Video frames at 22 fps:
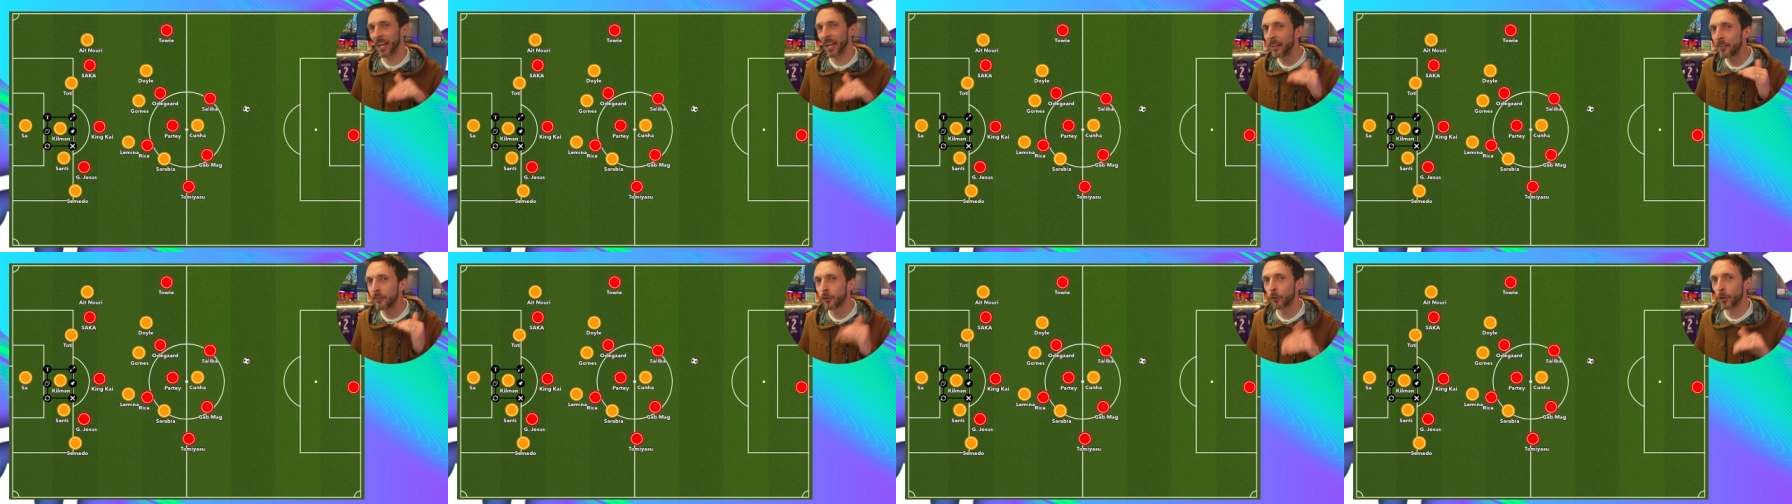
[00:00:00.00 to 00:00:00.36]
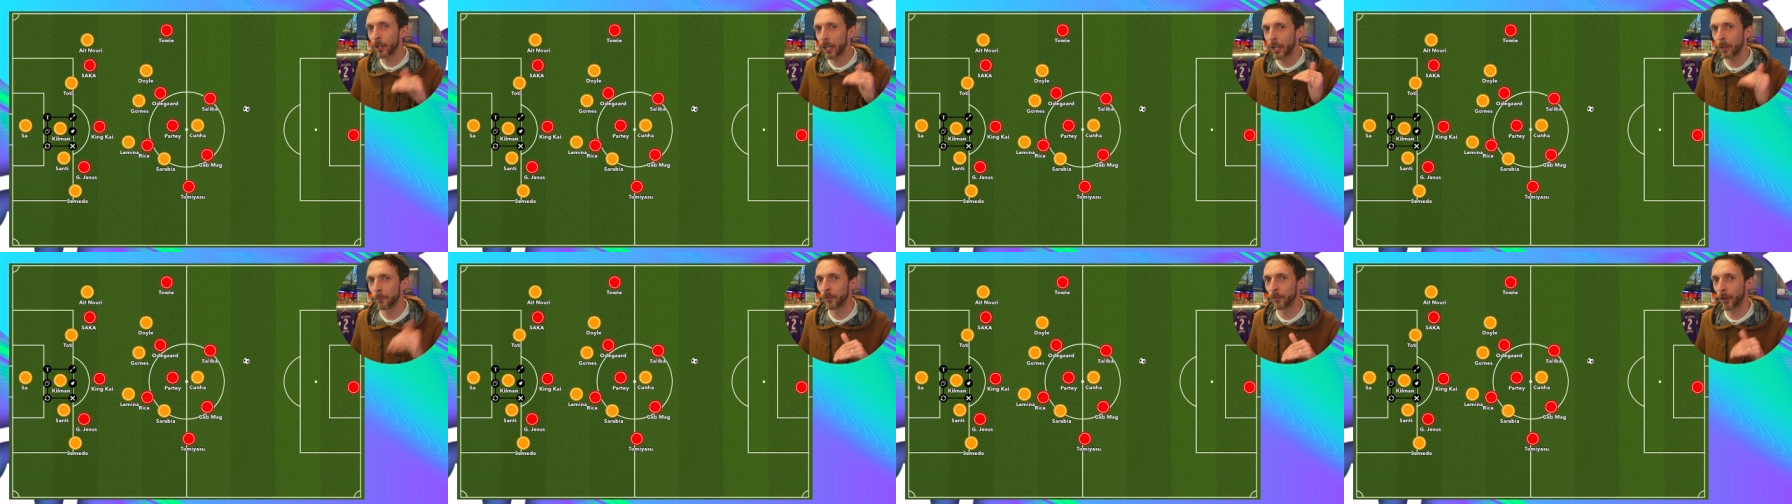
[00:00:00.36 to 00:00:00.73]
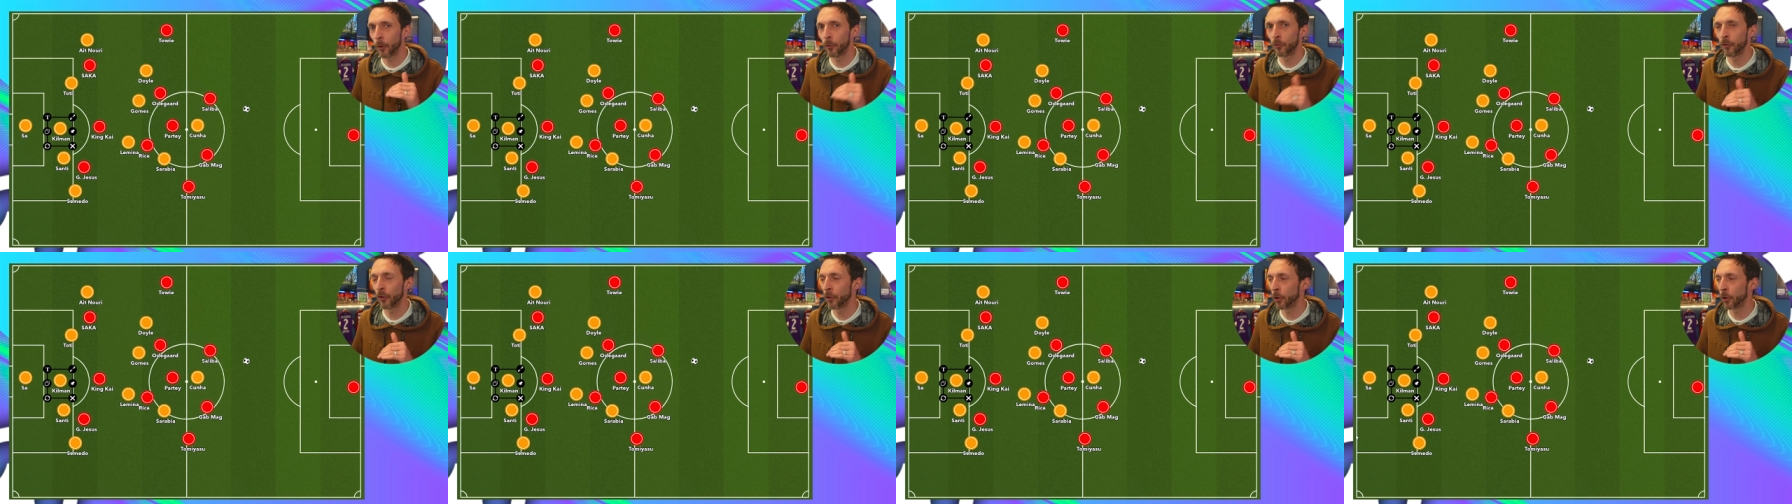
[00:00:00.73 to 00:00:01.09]
is going to come
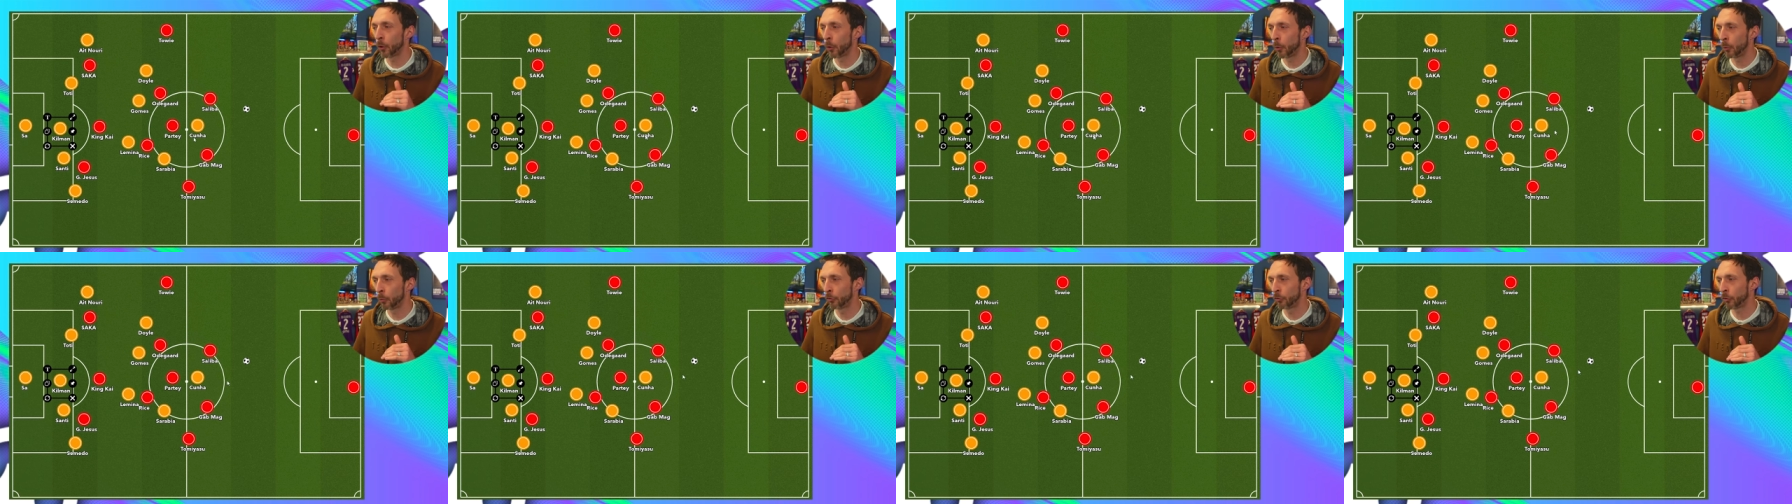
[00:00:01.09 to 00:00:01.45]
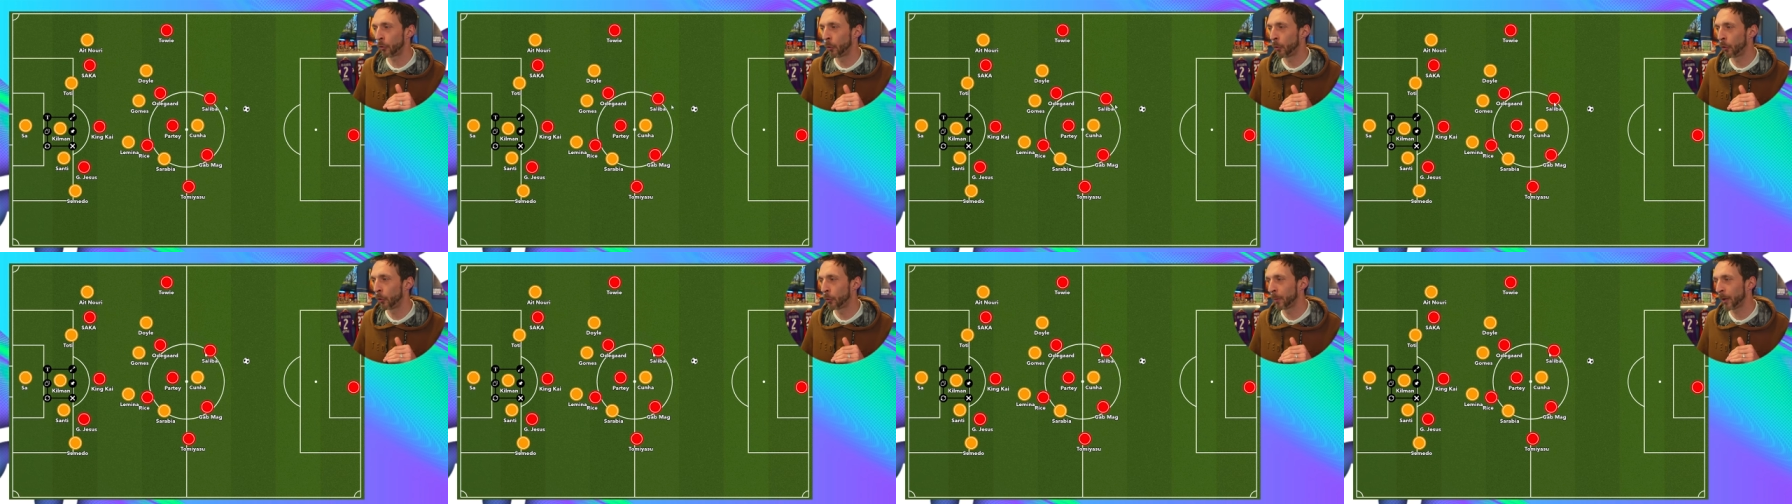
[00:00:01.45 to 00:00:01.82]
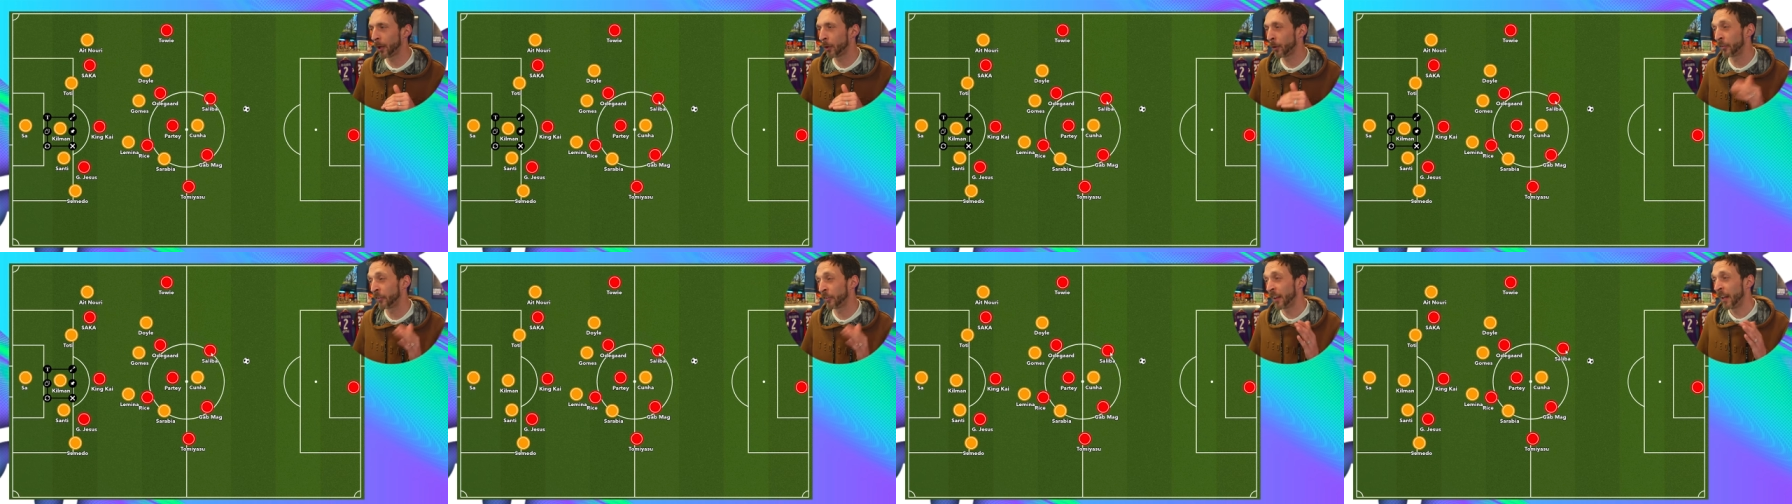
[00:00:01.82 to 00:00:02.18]
down to the goals scored,
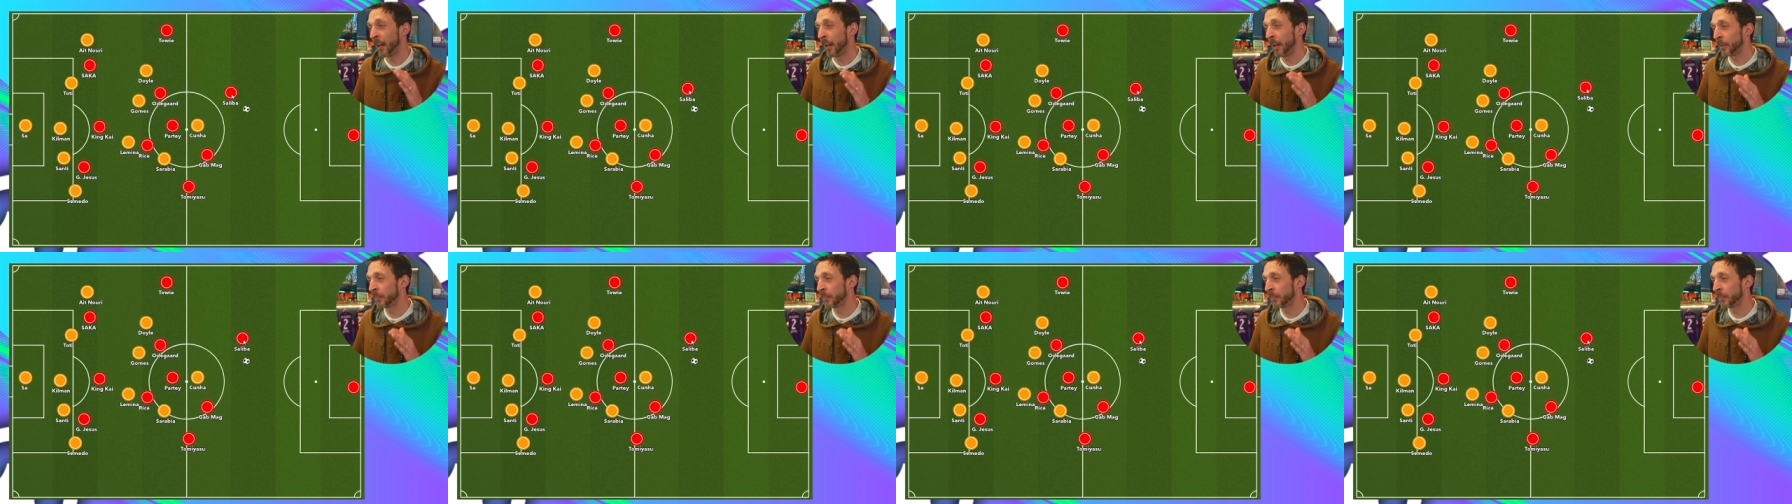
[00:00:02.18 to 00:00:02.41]
because